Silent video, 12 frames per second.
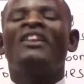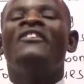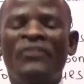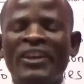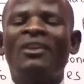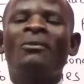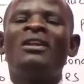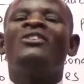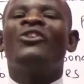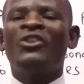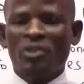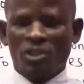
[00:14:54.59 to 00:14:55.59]
frequently
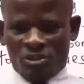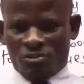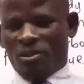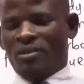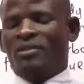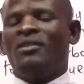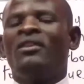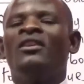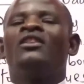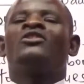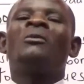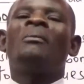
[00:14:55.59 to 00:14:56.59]
going to hospital.
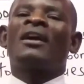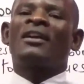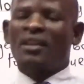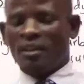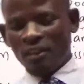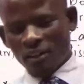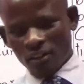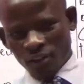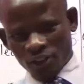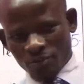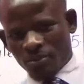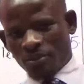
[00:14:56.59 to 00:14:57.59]
Stomachache,
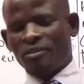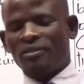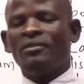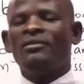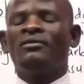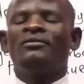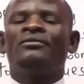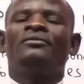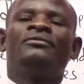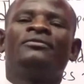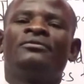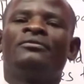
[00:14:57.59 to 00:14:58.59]
hospital.
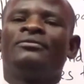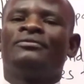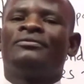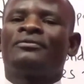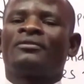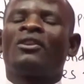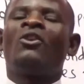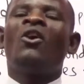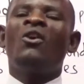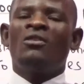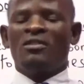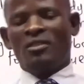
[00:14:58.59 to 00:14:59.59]

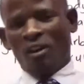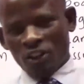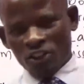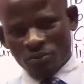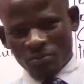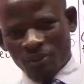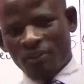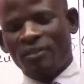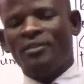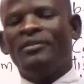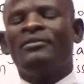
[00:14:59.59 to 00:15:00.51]
Cold, hospital.